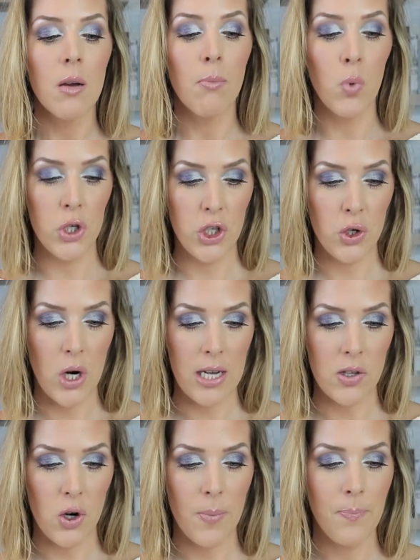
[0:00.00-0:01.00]

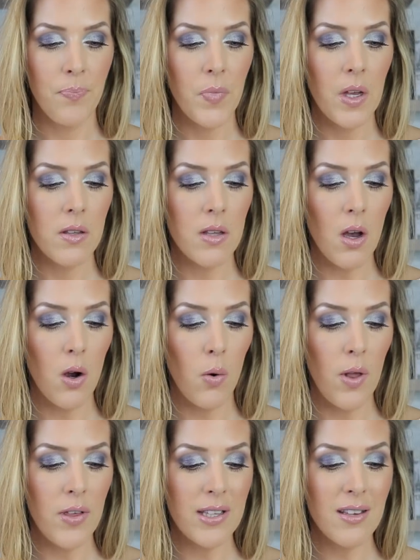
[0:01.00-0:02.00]
Moisturizer.
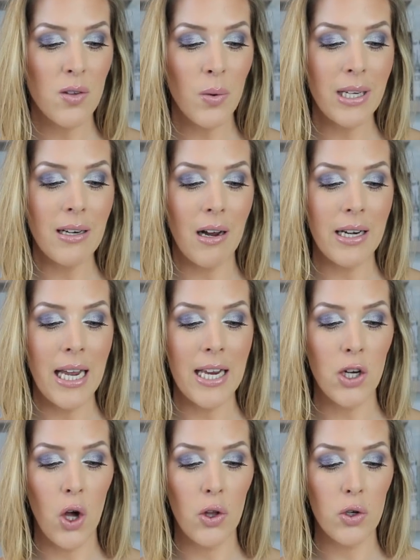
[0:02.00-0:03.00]
So this is only
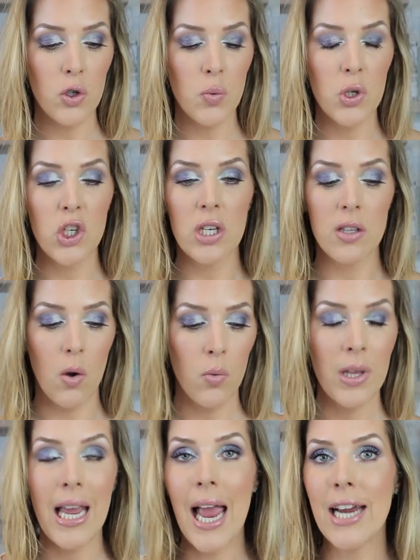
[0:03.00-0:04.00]
$98, which is
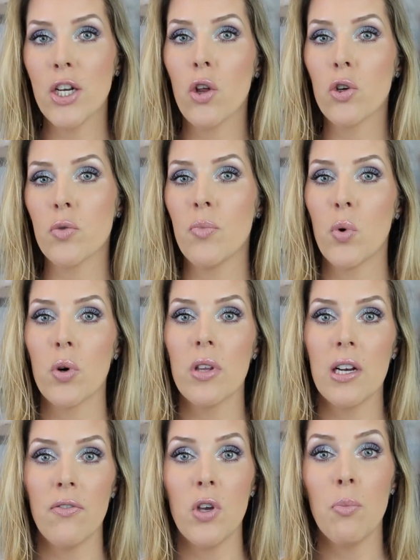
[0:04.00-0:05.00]
only $8 more
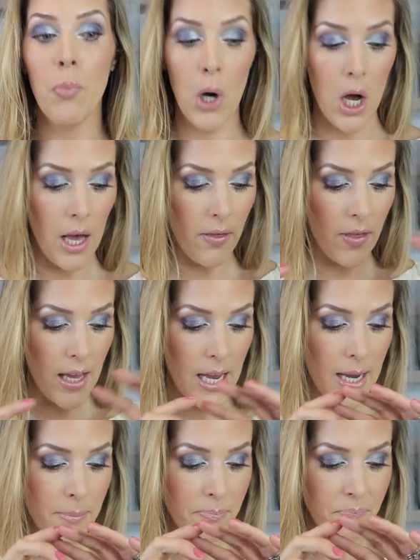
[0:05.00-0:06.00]
than if you bought
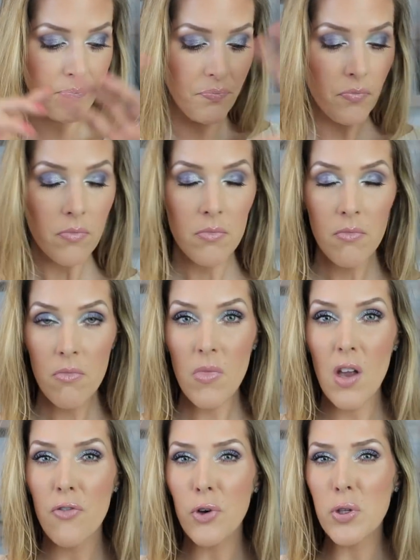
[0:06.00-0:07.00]
the
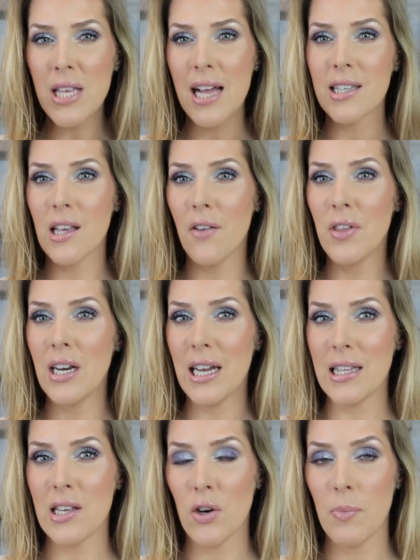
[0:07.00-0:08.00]
full size of the
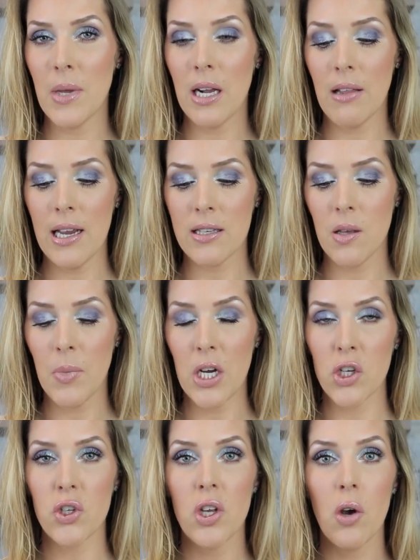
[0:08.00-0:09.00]
night serum that I like so
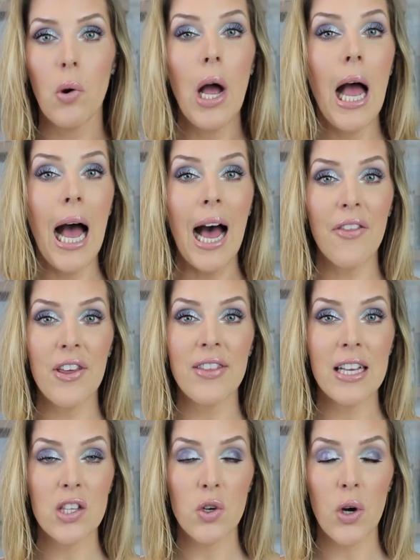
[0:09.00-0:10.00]
much. So I think
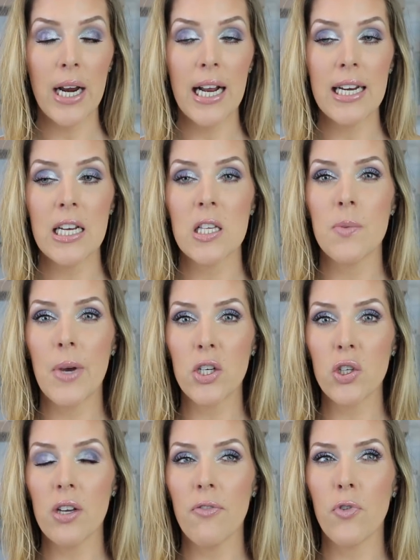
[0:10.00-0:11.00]
that's a great idea,
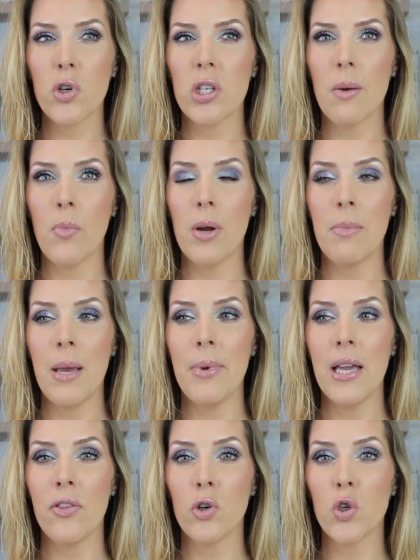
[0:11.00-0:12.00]
especially for someone
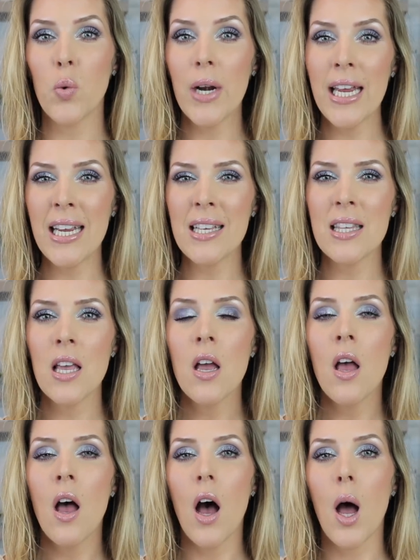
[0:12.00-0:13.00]
maybe in their 20s,
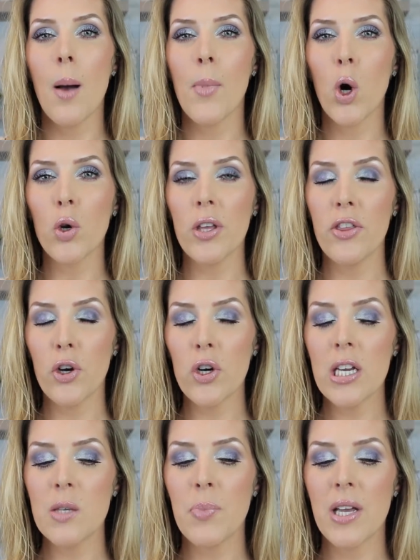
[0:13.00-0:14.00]
um, early
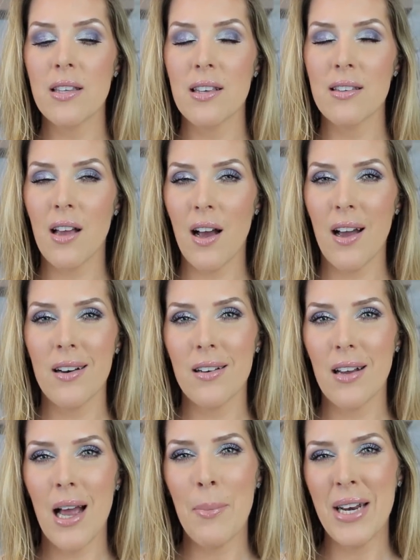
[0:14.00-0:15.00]
30s, because it's got,
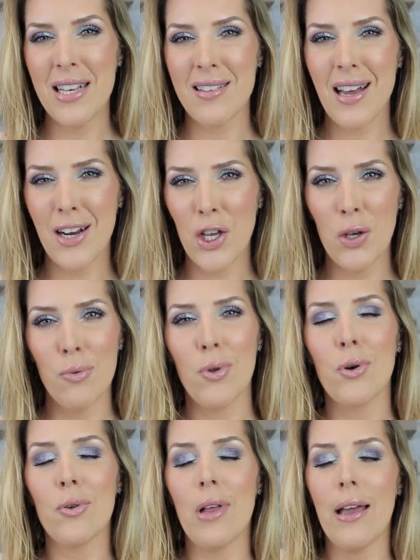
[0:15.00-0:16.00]
I mean, it's got a cute
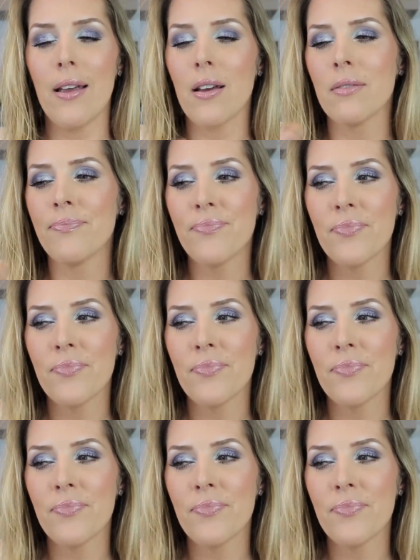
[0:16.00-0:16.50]
little like